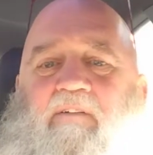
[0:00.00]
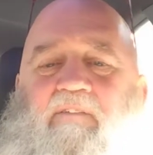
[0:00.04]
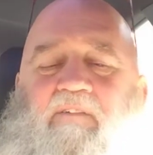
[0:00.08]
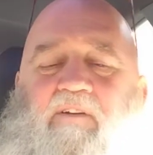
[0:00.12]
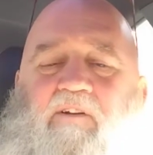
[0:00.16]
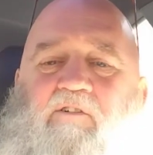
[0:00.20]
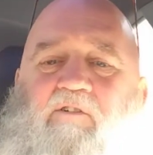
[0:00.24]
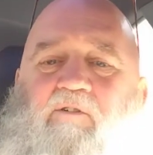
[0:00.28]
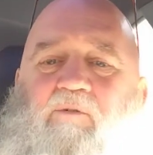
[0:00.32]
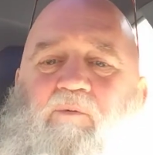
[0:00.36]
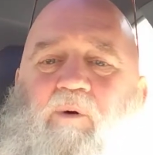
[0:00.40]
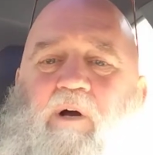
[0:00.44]

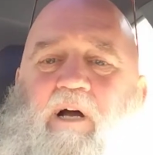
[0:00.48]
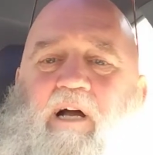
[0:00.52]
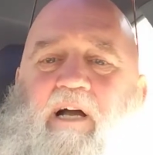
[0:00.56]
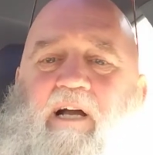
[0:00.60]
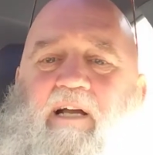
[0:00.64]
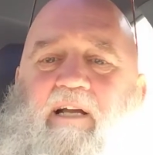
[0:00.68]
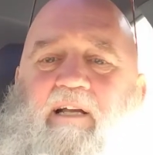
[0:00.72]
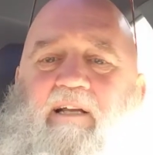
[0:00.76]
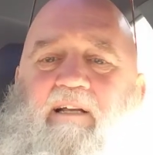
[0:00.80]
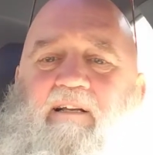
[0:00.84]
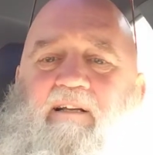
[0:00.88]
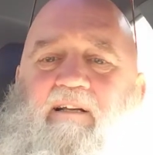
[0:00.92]
This is
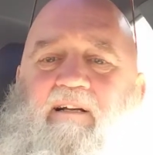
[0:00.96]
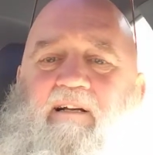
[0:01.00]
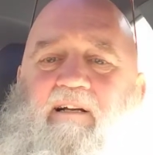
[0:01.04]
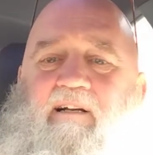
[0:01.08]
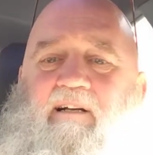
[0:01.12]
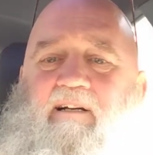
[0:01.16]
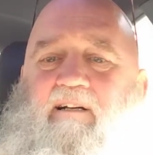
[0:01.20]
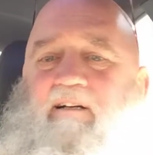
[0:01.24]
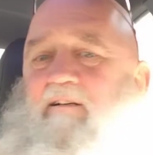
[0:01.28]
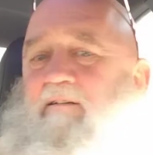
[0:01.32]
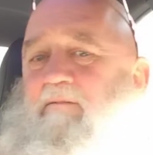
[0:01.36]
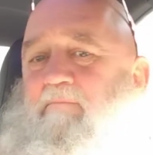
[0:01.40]
why
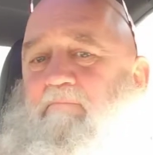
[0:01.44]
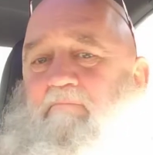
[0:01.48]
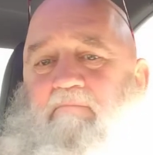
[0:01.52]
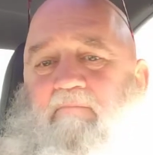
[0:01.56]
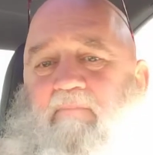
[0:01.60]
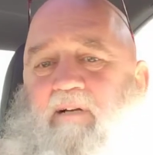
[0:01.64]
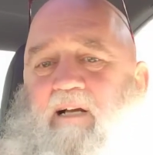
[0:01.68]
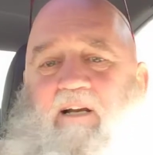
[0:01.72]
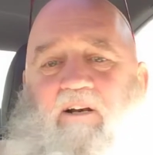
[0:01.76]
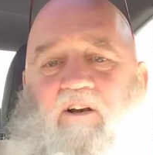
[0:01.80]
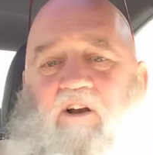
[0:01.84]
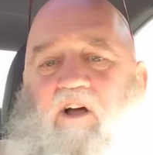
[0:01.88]

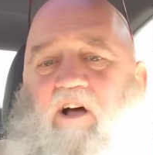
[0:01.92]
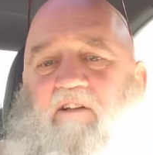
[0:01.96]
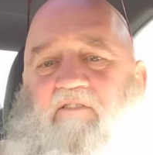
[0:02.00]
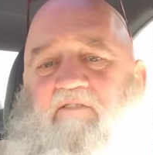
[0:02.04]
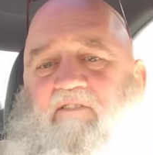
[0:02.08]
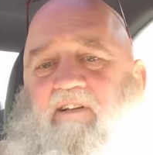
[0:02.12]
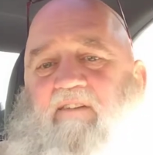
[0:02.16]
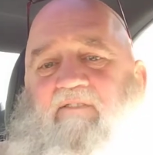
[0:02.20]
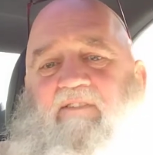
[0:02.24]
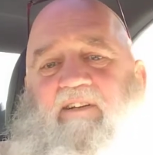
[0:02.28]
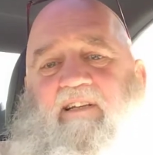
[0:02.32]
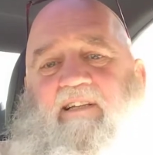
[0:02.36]
I
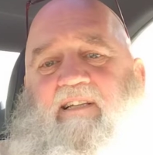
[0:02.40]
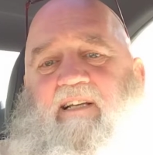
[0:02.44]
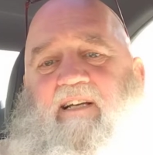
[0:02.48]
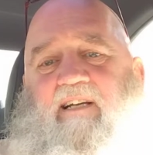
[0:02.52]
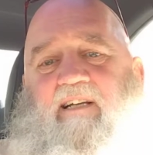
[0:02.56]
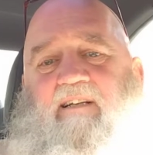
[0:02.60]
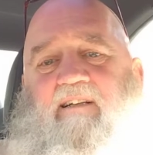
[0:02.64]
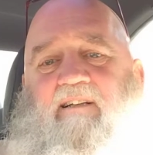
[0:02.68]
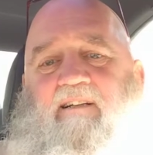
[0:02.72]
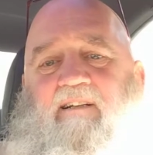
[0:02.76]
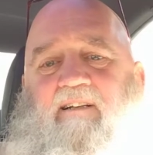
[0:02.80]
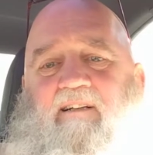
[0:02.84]
lost
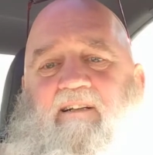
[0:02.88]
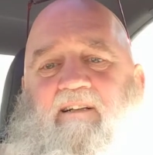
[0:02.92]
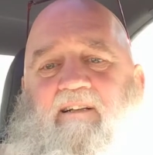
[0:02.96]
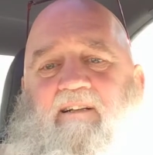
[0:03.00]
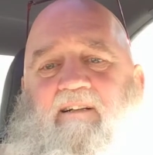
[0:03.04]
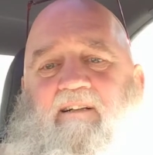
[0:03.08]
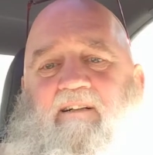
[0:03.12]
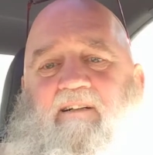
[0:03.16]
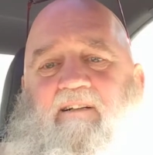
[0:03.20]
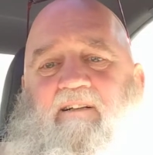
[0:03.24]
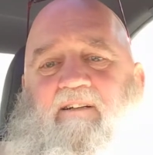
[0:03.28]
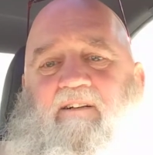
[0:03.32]
everything.
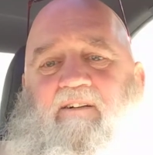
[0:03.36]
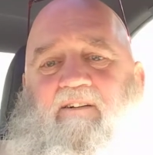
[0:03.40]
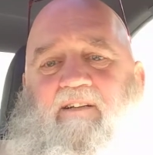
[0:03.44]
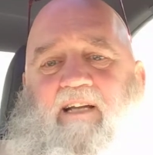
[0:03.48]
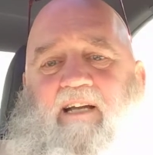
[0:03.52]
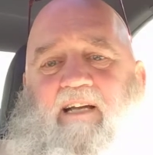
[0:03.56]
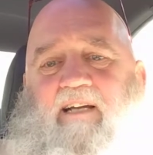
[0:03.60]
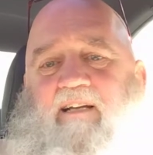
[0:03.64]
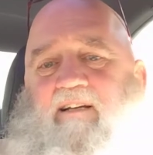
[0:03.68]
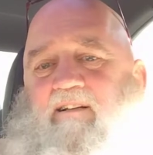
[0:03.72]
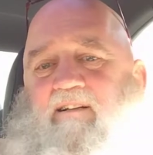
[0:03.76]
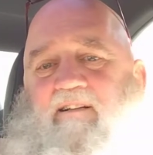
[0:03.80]

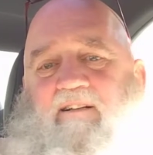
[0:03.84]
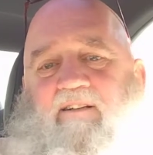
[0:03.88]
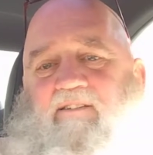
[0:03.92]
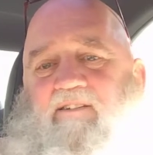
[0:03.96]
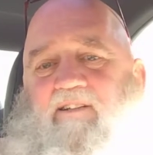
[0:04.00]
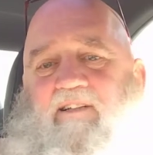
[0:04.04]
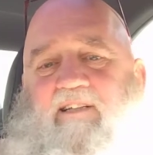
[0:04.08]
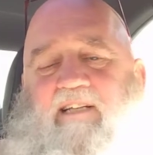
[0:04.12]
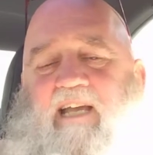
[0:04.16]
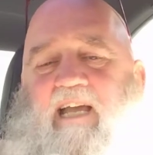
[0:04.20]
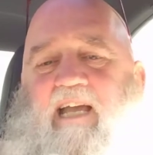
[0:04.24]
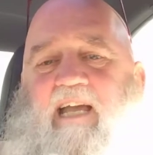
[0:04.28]
Okay? Because
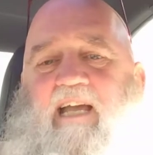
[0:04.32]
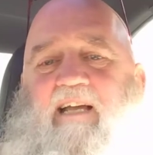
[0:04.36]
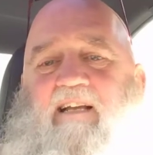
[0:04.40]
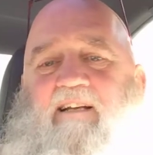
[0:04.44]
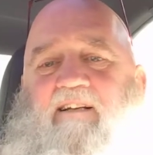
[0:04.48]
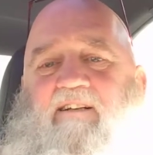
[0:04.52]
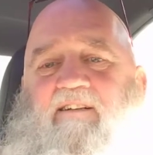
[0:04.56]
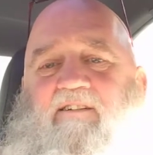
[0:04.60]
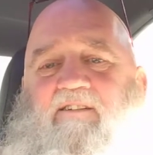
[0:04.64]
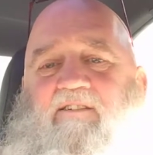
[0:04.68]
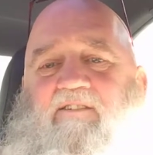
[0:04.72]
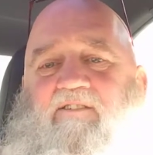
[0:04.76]
you
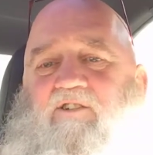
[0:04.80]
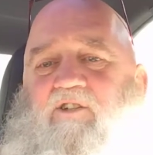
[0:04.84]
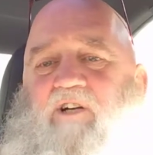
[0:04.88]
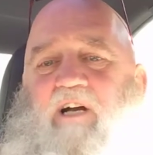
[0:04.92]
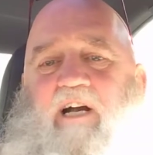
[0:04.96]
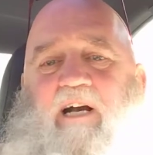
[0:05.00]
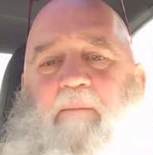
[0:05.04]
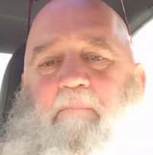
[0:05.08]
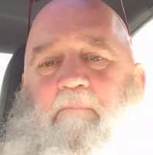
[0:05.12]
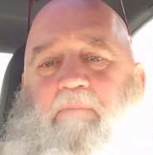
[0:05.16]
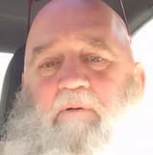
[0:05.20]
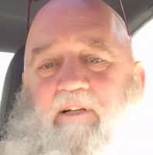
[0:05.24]
can't
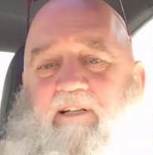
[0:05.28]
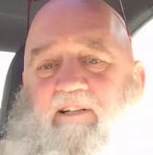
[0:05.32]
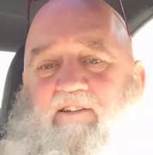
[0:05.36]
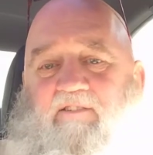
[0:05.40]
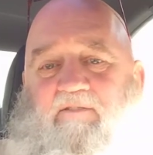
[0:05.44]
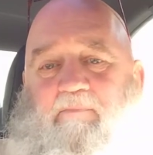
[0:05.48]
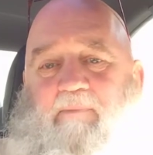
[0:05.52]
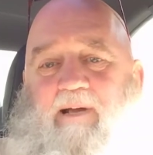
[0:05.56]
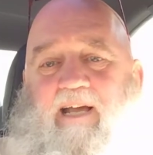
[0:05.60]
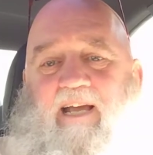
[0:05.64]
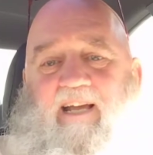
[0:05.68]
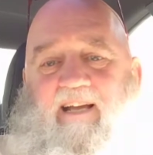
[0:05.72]
try to
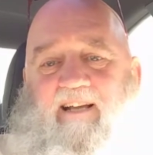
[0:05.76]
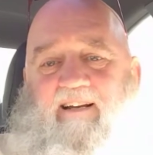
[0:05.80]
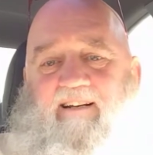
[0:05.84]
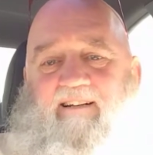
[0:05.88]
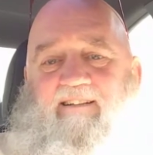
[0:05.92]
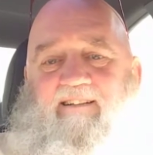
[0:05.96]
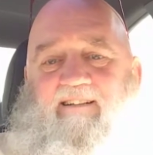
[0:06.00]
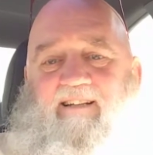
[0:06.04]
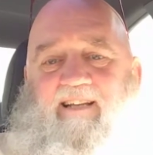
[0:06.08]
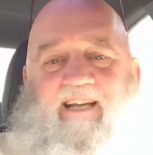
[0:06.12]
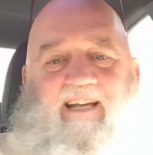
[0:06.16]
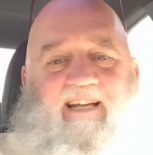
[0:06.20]
please
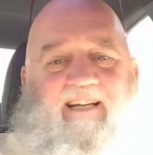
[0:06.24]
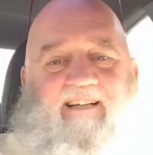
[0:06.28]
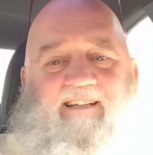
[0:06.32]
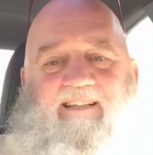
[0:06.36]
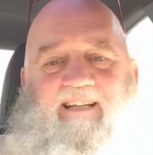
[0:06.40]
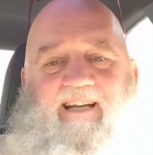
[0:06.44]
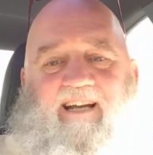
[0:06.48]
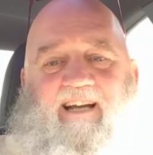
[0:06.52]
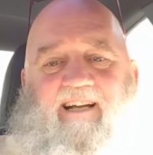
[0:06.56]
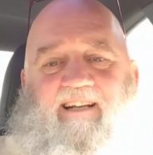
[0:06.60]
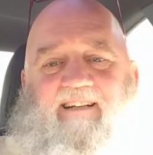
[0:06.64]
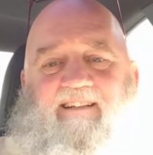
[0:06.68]
man and
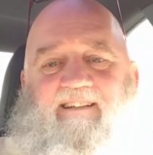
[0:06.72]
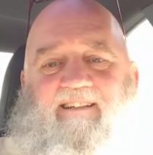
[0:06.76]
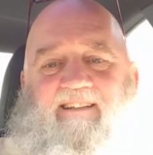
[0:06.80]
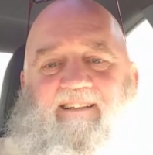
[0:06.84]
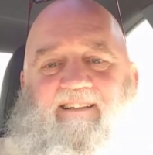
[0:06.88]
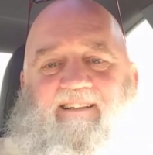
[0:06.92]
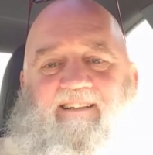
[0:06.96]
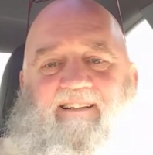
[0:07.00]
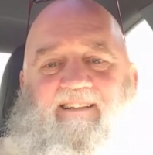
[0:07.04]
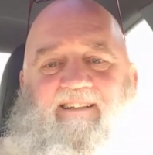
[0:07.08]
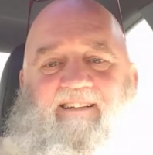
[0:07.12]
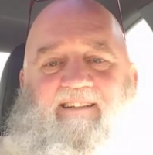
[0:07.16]
God.
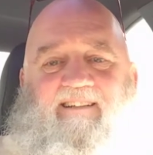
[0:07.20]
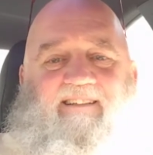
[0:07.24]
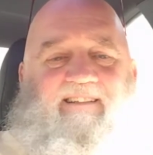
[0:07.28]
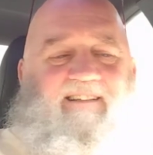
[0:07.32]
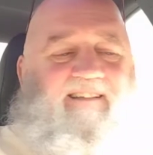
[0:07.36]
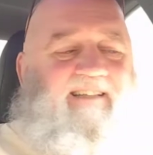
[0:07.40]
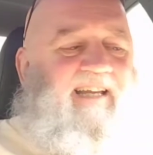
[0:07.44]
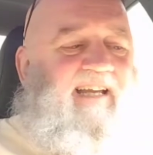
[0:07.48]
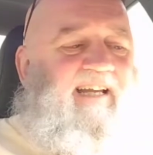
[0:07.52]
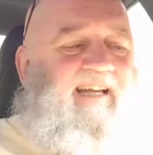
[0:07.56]
You